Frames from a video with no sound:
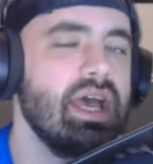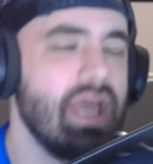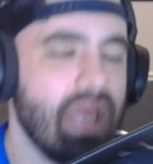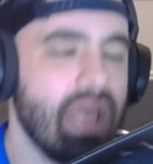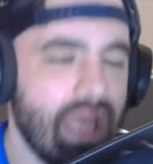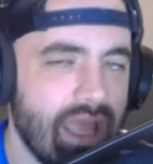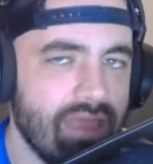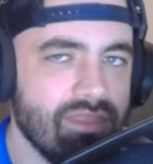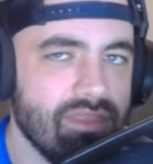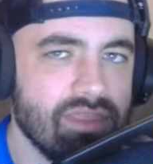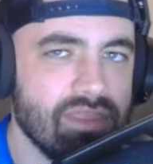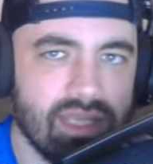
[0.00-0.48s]

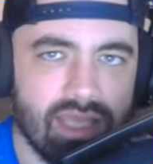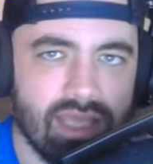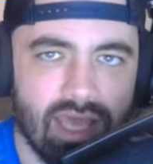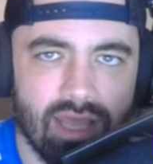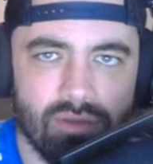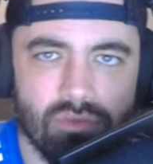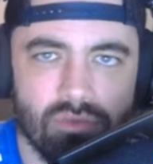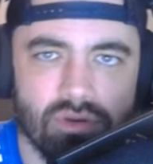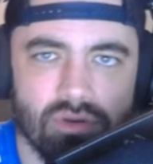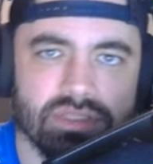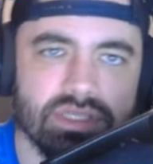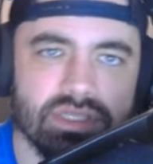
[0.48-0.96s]
Anthony
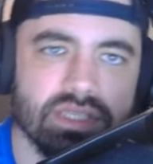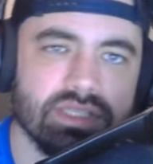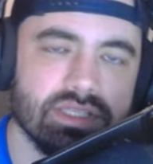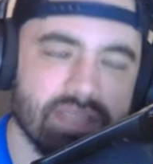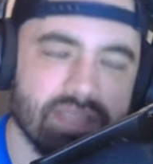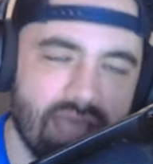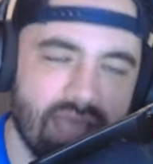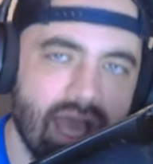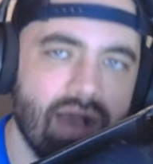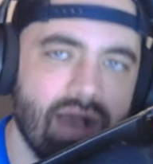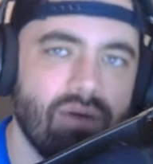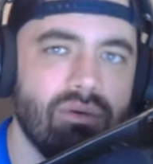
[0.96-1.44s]
Edwards is
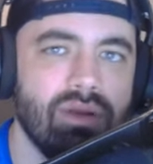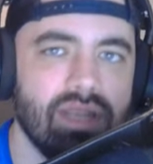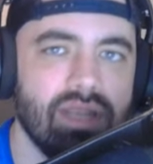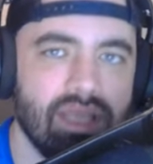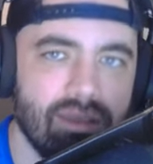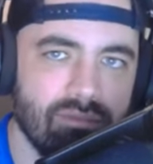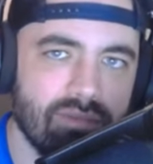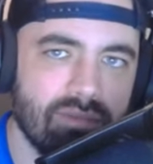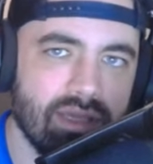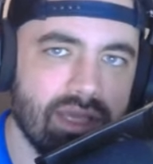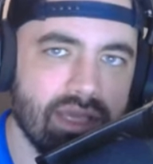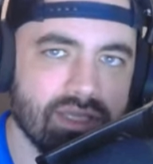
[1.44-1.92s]
now an
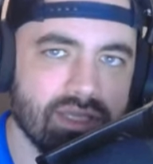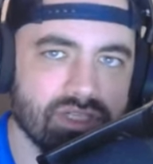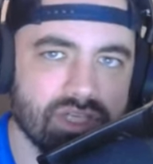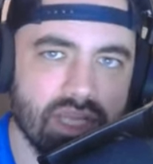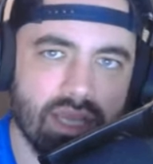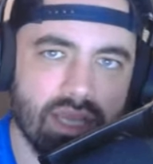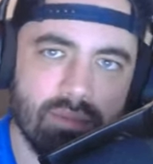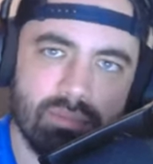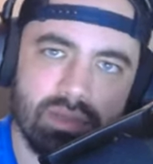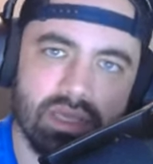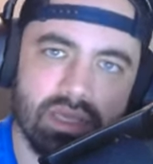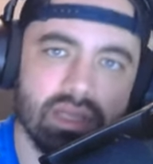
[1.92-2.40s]
NBA
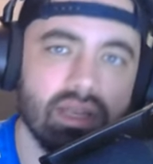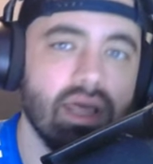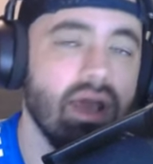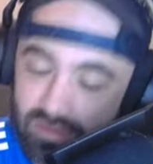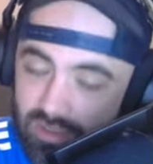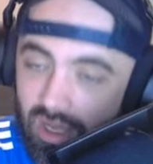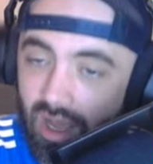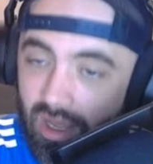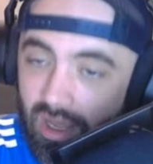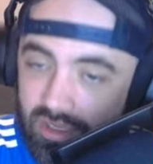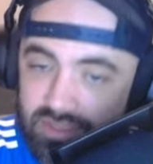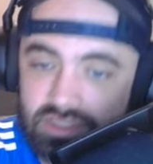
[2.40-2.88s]
champion.
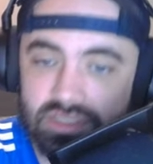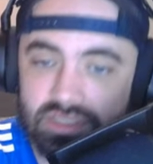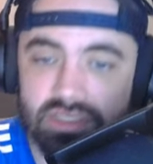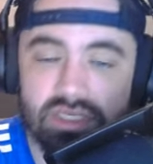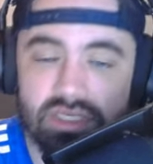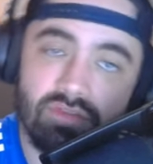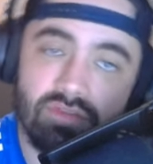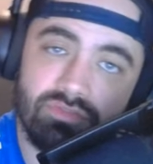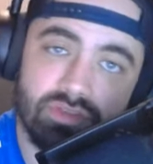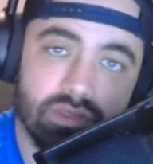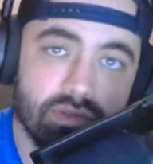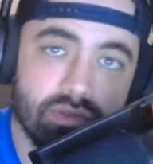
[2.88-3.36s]
Honestly,
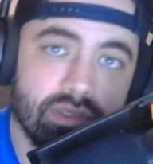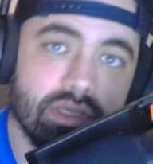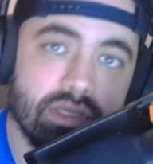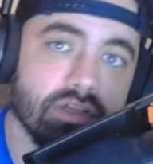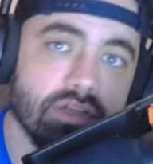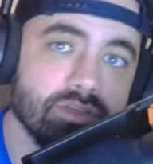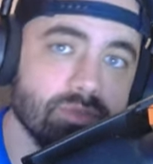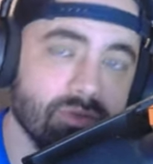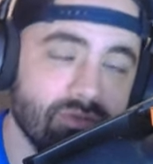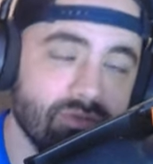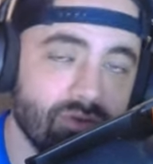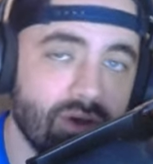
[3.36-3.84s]
a few
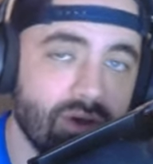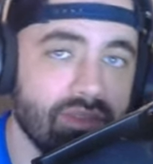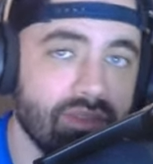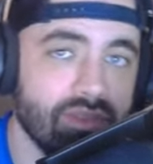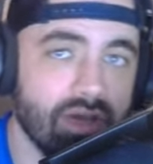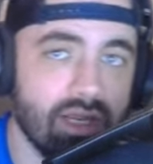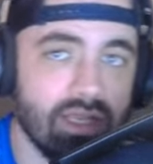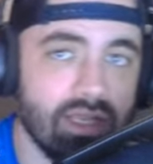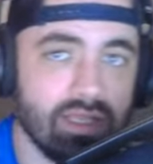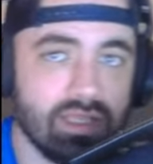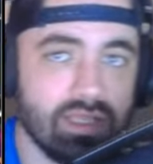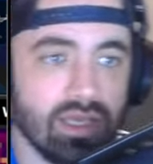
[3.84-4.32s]
years before I
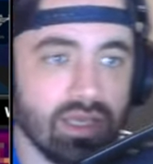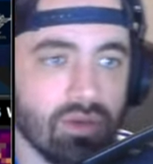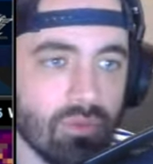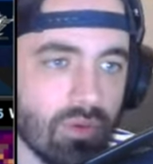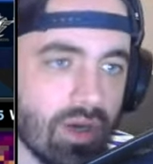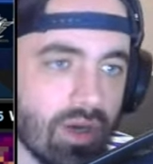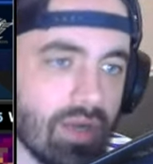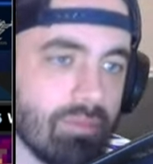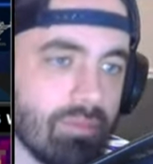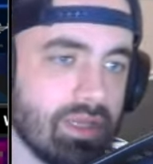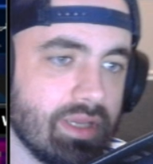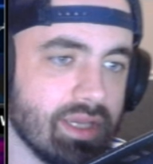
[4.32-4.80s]
thought he'd get
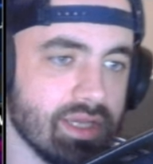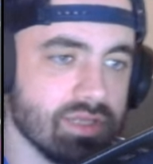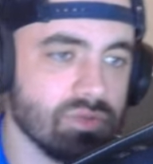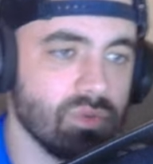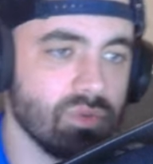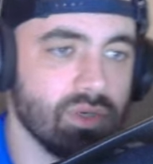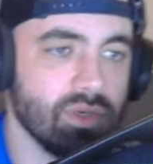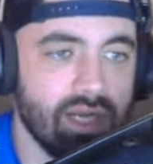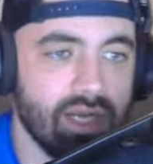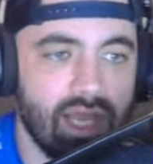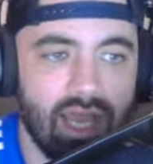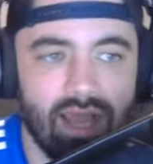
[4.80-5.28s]
one because
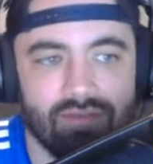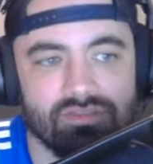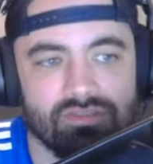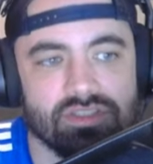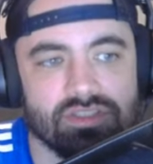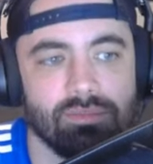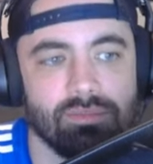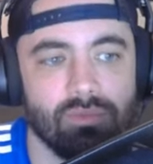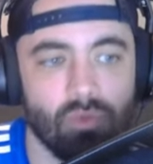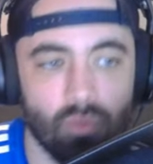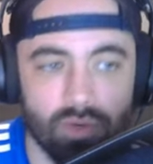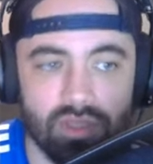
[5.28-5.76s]
we're going to have
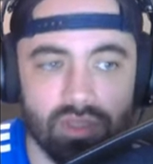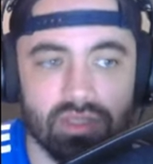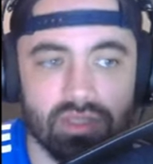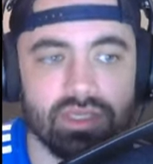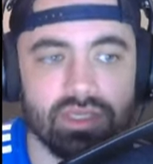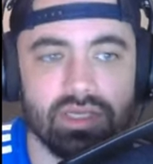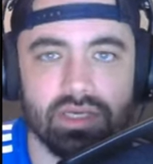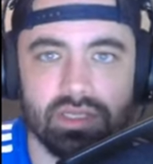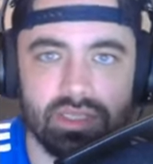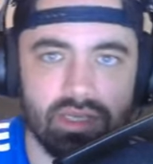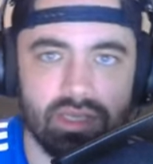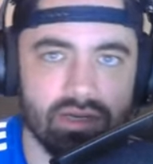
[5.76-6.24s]
some really
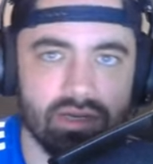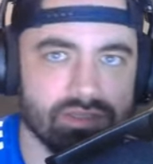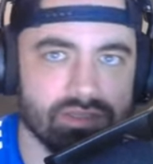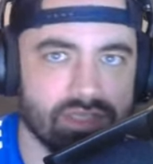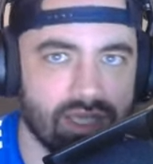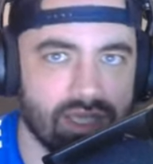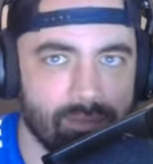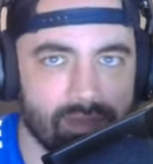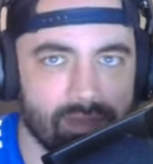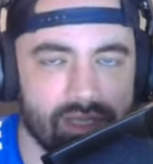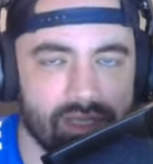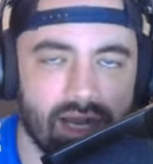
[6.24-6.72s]
good years
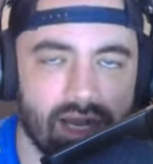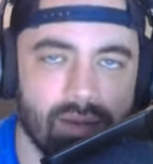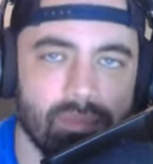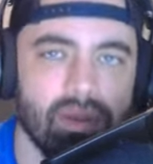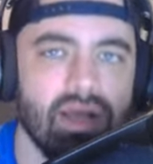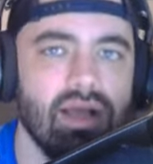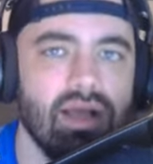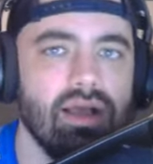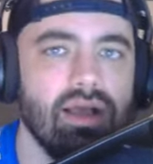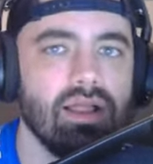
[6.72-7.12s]
coming up.